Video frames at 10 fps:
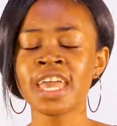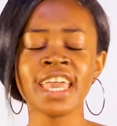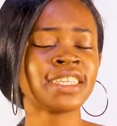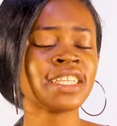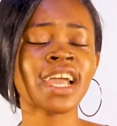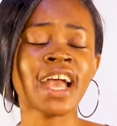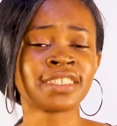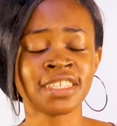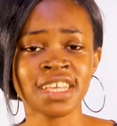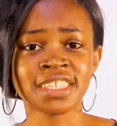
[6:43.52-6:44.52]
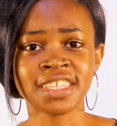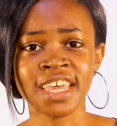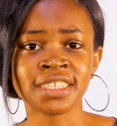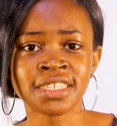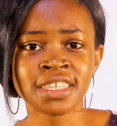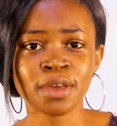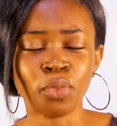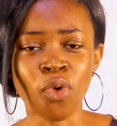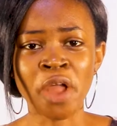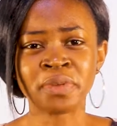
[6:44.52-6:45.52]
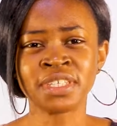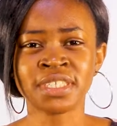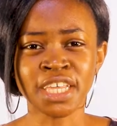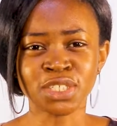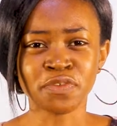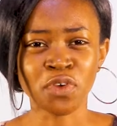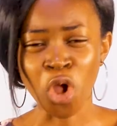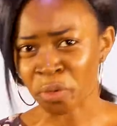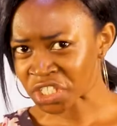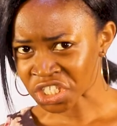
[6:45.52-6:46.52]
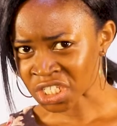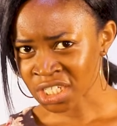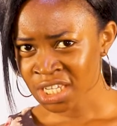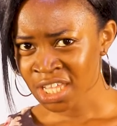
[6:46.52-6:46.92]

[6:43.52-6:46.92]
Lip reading: isn't Katsina State Buhari's state of origin?